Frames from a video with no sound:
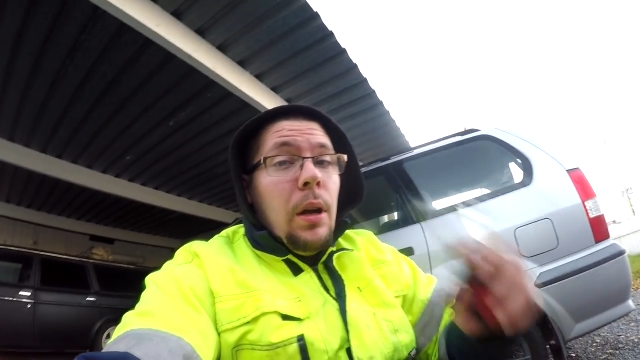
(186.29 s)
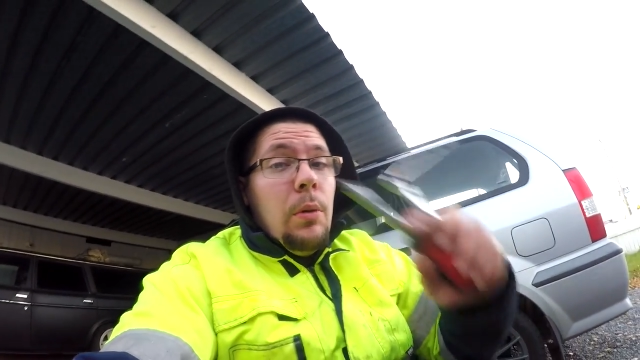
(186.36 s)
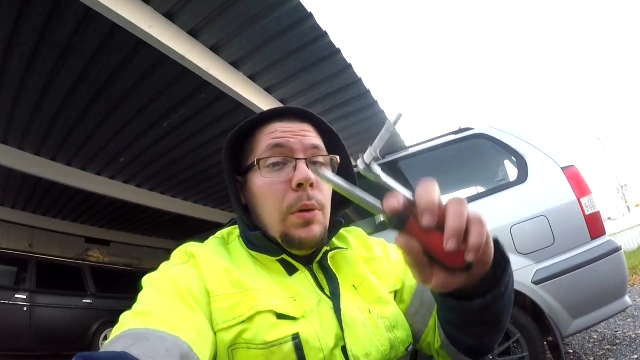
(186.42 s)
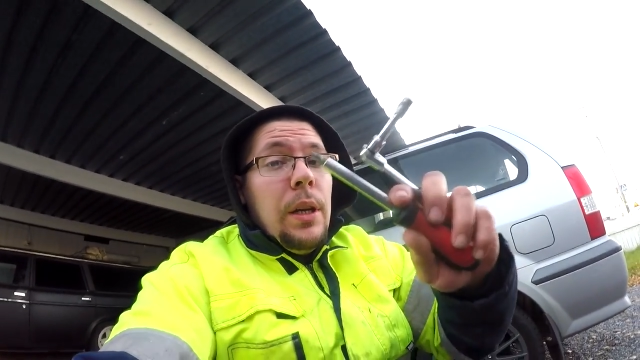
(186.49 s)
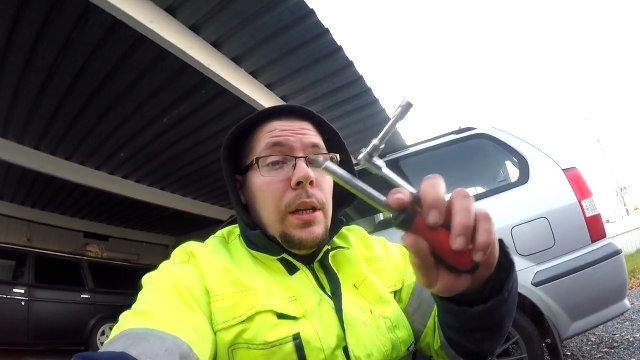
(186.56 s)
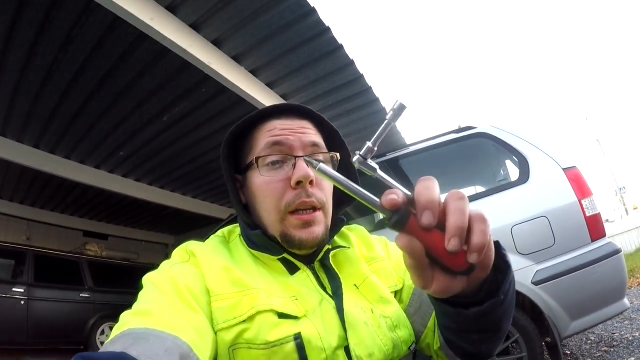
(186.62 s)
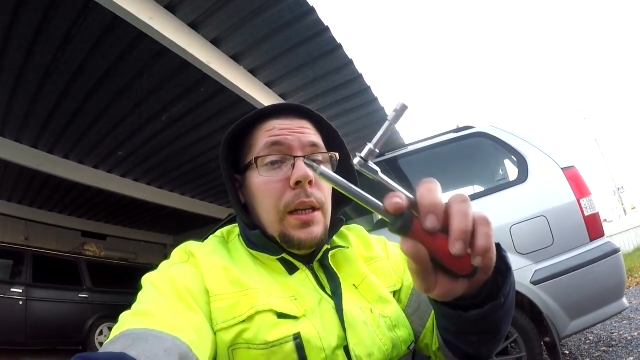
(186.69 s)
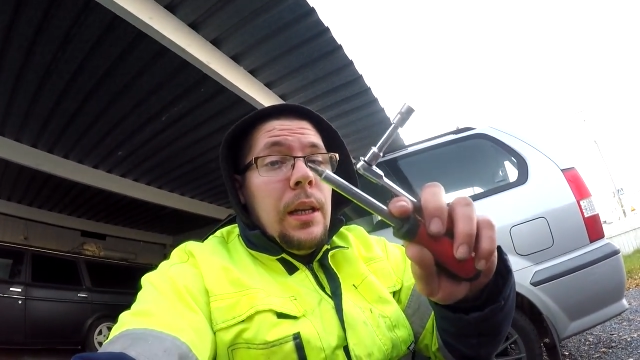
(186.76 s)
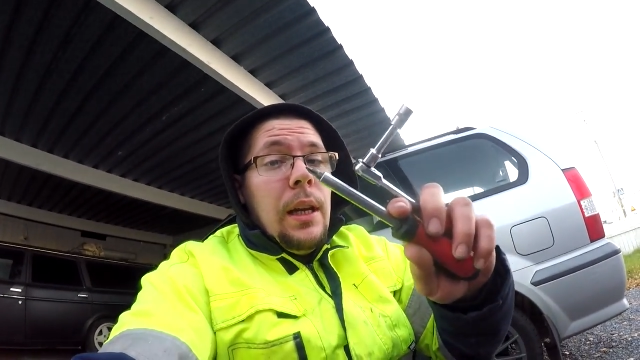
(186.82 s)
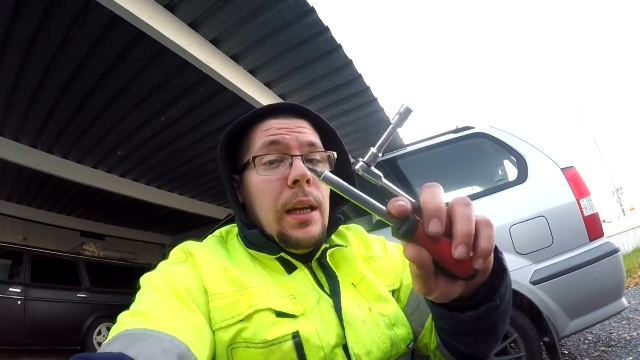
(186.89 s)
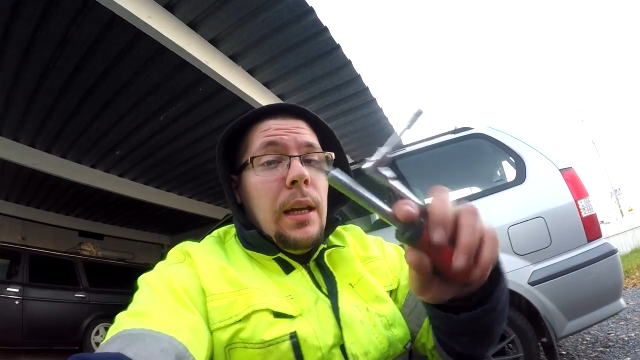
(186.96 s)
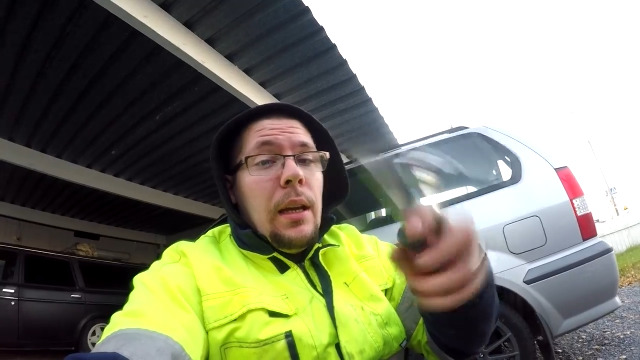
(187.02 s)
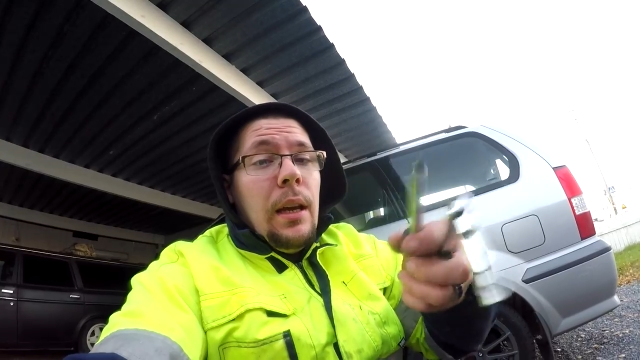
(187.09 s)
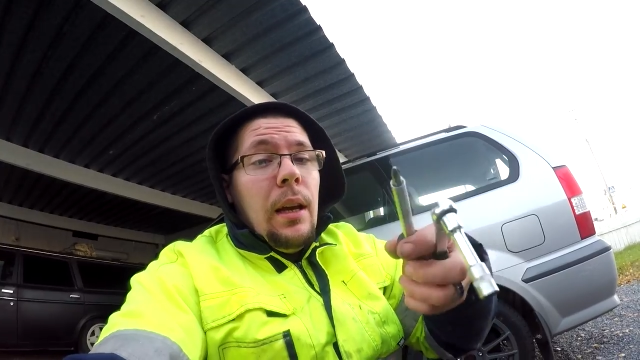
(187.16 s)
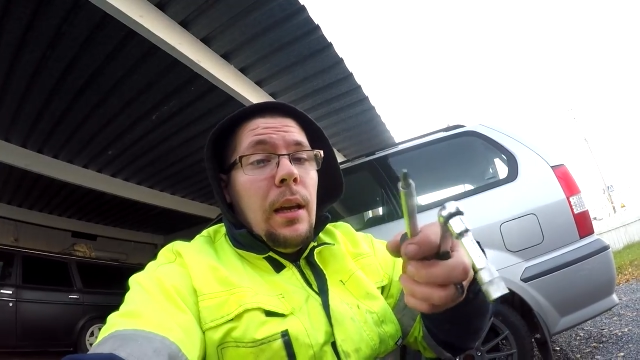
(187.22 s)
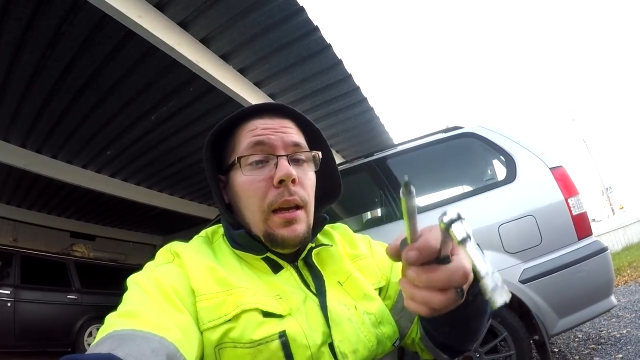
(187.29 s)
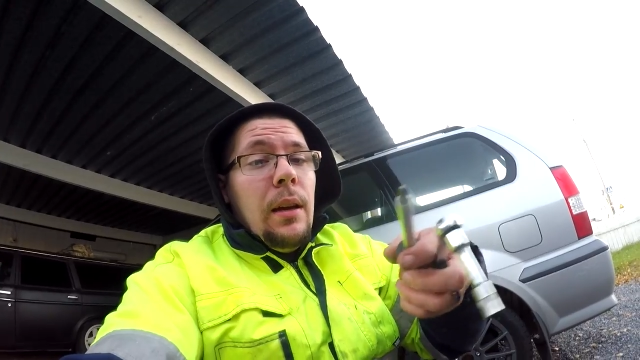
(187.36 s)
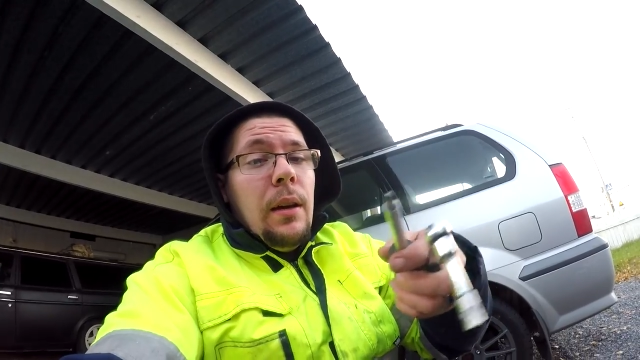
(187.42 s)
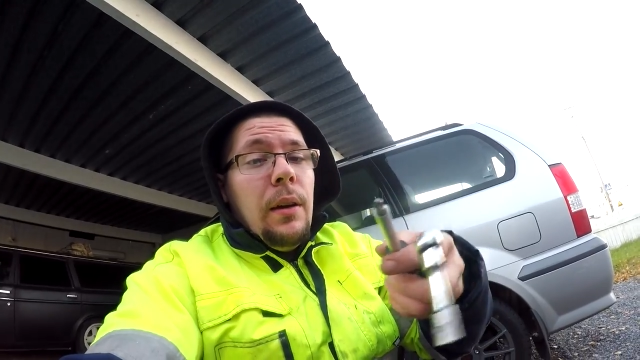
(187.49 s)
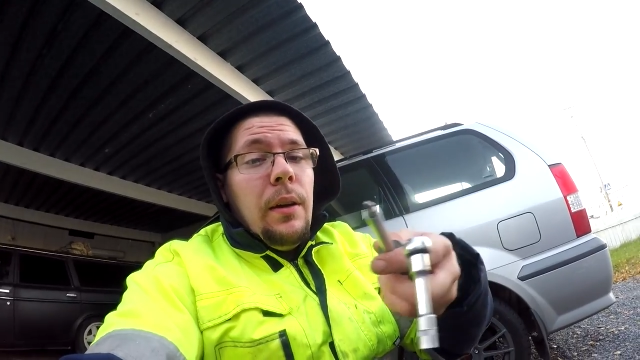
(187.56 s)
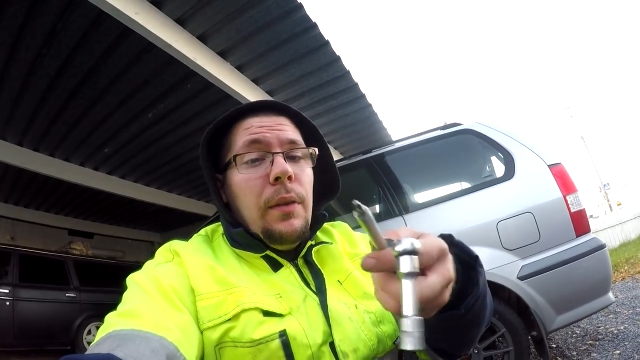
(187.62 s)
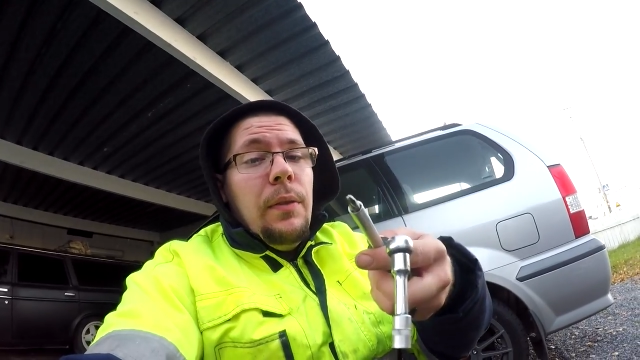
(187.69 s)
We need a
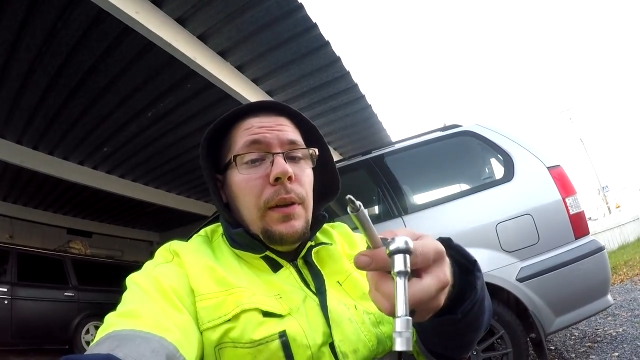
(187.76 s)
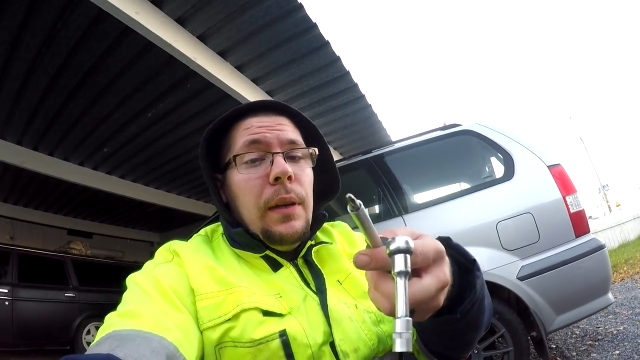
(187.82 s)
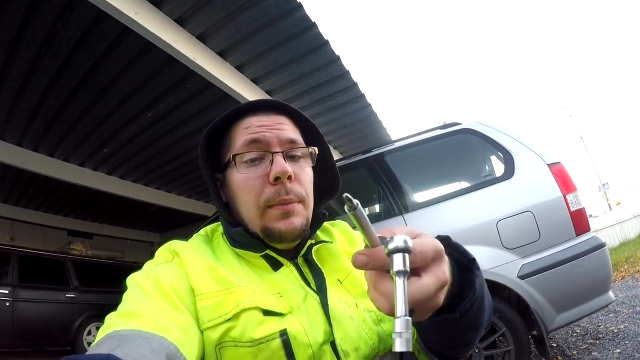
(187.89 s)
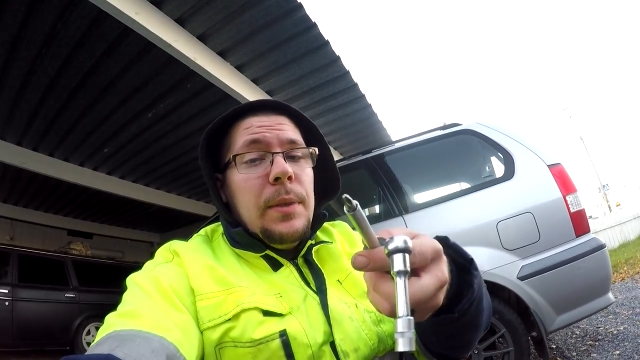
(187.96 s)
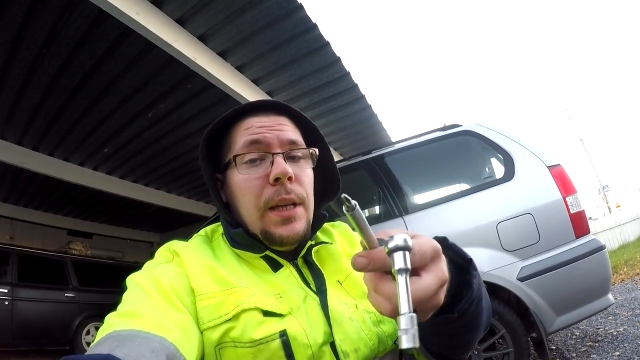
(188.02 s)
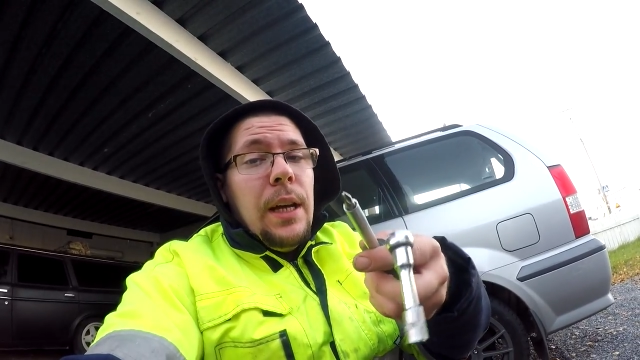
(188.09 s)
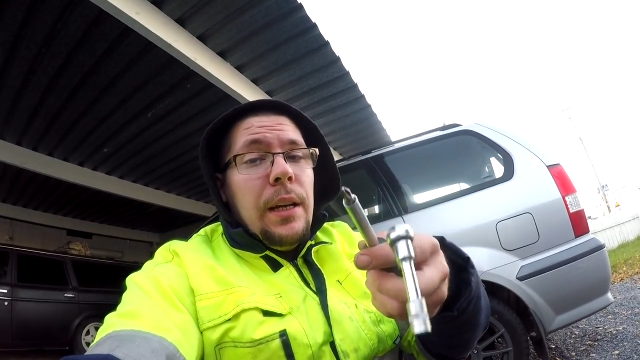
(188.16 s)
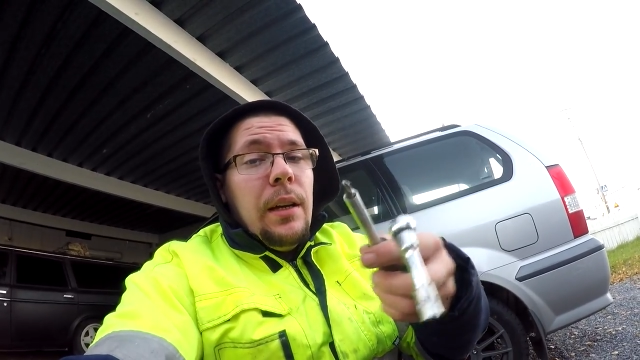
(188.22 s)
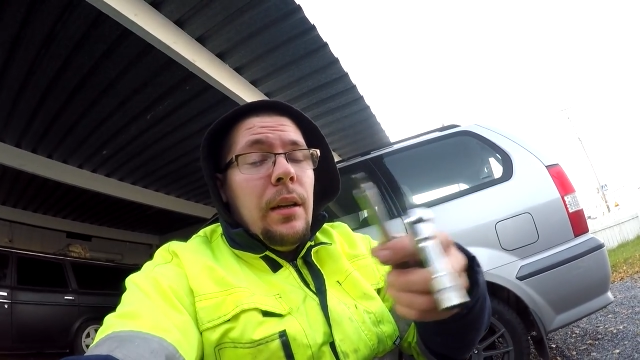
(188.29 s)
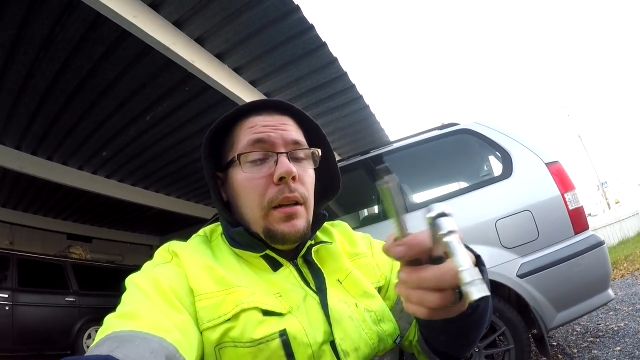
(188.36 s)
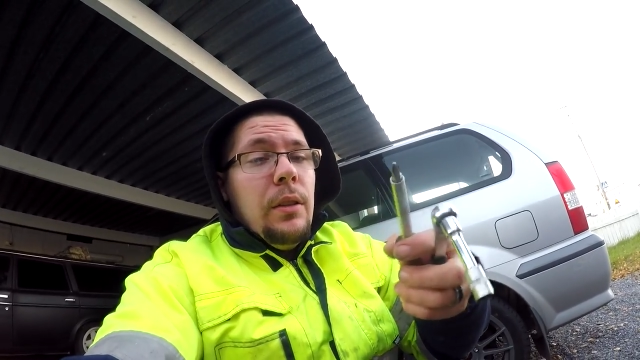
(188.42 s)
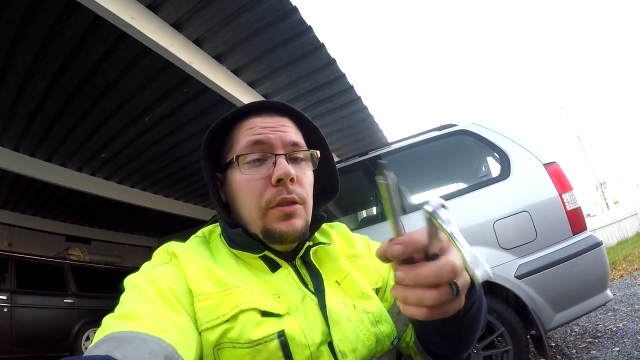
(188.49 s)
Phillips head